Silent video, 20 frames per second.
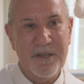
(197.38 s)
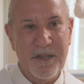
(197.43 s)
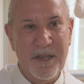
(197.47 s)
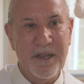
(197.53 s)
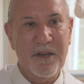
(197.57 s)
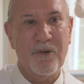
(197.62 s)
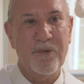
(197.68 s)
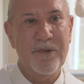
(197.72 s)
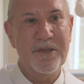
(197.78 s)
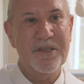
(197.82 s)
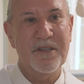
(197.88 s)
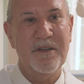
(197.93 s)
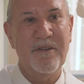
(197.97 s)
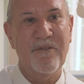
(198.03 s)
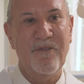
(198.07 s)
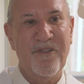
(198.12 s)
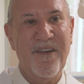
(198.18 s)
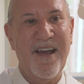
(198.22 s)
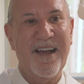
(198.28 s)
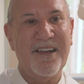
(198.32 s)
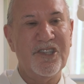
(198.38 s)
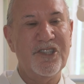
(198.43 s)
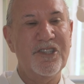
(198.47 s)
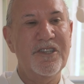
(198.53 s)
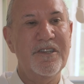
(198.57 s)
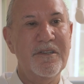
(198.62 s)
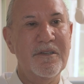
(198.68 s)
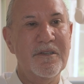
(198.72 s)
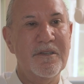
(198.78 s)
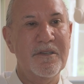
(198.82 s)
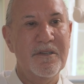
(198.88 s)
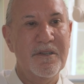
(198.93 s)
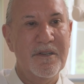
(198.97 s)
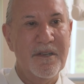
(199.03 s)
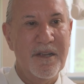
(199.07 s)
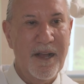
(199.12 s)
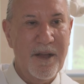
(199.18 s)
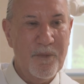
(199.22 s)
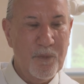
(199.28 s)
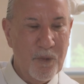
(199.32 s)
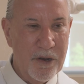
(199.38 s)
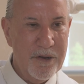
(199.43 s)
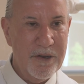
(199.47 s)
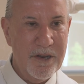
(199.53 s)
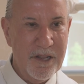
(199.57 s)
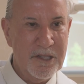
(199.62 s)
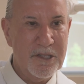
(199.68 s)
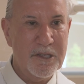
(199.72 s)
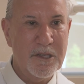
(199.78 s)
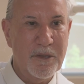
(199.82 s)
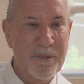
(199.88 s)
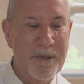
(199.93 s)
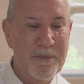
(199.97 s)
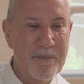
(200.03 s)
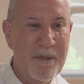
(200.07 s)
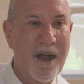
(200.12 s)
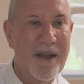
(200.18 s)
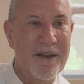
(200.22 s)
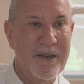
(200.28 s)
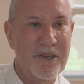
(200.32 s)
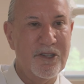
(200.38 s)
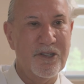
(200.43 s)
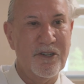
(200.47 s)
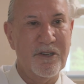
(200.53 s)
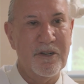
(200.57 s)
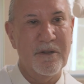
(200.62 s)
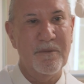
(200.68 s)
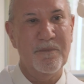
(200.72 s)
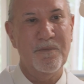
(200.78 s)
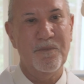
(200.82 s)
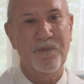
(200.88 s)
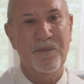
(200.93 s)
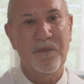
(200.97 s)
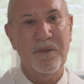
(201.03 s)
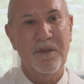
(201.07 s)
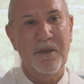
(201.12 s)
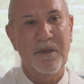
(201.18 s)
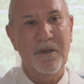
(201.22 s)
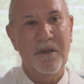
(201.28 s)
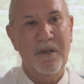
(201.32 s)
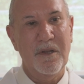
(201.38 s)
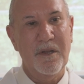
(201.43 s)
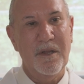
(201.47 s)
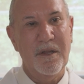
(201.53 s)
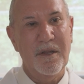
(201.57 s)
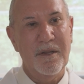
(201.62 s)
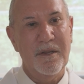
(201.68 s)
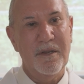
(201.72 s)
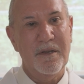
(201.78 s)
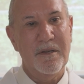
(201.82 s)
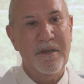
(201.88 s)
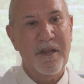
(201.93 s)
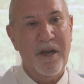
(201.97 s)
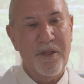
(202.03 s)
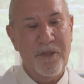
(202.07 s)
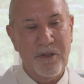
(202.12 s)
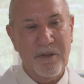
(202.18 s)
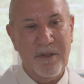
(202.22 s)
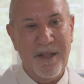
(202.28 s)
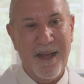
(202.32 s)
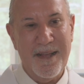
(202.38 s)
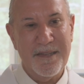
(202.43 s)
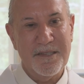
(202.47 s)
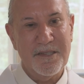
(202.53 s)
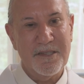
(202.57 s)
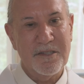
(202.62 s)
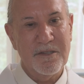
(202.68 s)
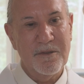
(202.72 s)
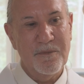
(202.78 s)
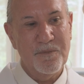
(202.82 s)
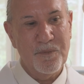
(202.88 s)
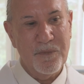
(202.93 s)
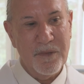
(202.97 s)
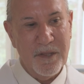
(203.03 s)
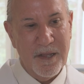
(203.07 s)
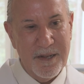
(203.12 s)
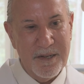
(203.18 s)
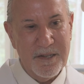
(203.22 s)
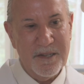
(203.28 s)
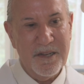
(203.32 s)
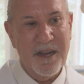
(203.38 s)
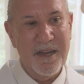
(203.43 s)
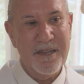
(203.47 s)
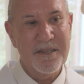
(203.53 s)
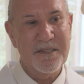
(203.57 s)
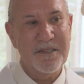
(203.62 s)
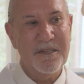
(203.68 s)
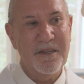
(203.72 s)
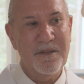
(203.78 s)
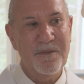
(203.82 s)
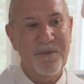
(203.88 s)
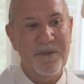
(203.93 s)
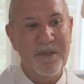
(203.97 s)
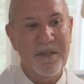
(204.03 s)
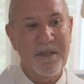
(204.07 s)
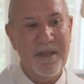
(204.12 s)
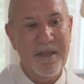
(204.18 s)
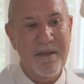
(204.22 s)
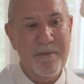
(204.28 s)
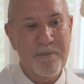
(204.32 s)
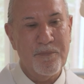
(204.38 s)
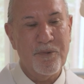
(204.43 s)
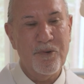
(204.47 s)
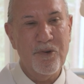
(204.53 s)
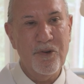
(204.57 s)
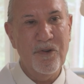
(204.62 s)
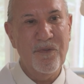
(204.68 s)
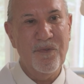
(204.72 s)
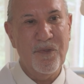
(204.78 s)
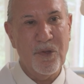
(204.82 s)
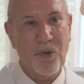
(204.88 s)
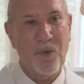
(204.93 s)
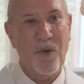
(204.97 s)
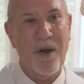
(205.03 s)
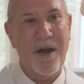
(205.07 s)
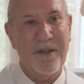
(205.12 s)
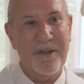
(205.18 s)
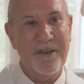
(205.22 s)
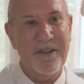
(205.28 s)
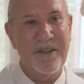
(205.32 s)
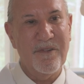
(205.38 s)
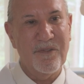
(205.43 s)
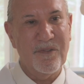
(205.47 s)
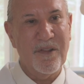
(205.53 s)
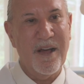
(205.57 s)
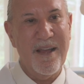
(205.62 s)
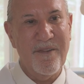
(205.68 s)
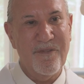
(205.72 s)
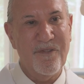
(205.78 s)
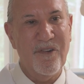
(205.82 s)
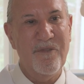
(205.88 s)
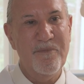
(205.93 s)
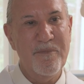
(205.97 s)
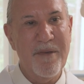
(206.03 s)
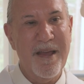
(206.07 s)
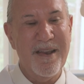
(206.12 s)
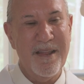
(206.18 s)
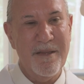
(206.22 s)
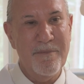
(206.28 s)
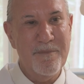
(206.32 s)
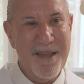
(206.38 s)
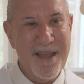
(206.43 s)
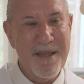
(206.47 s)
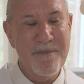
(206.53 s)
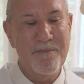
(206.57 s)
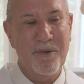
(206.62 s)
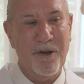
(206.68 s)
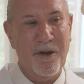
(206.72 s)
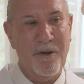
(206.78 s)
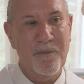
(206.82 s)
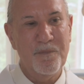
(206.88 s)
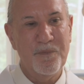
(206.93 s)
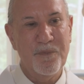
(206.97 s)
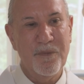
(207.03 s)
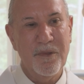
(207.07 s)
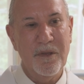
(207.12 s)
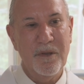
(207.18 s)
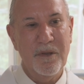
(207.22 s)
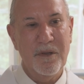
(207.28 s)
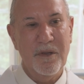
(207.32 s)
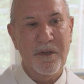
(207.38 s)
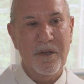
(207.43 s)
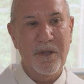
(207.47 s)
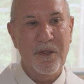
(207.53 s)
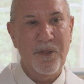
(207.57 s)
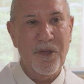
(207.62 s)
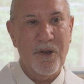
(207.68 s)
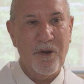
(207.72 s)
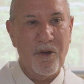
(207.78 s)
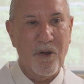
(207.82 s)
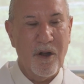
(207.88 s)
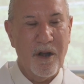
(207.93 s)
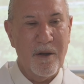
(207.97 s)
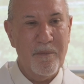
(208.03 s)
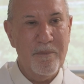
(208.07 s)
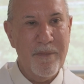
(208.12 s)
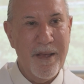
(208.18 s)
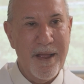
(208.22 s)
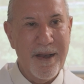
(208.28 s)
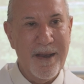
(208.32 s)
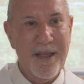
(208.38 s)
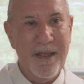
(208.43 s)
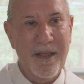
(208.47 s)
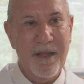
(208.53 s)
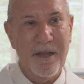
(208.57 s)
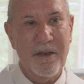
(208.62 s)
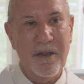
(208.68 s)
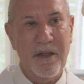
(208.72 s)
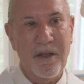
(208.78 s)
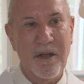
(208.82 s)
an increase in infection, and one needs to be monitored. Nonetheless, it does improve the quality of life of many people. There are many